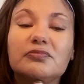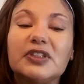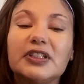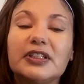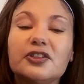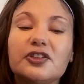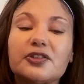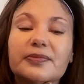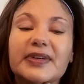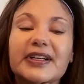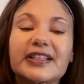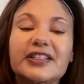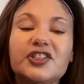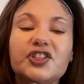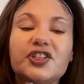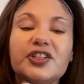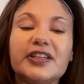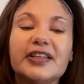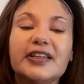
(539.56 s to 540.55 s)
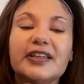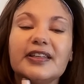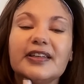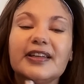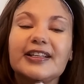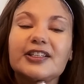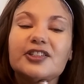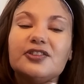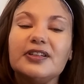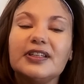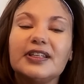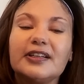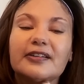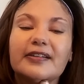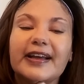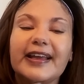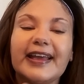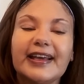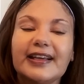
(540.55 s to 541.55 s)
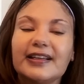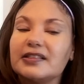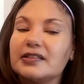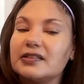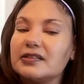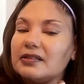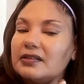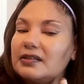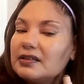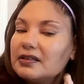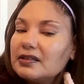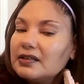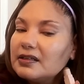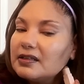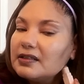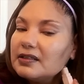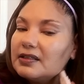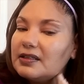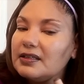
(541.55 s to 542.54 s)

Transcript: Under my chin, I do a little X, and